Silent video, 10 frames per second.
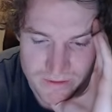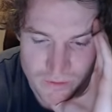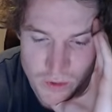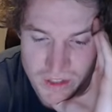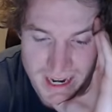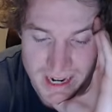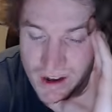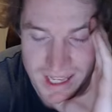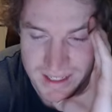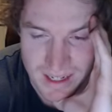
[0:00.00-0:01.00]
foresight and
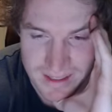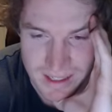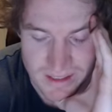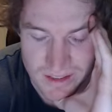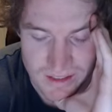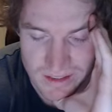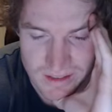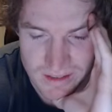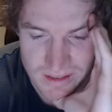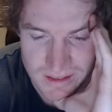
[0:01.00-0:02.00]
hindsight, that
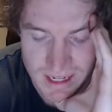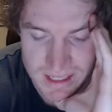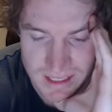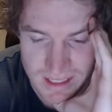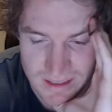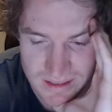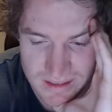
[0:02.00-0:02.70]
as a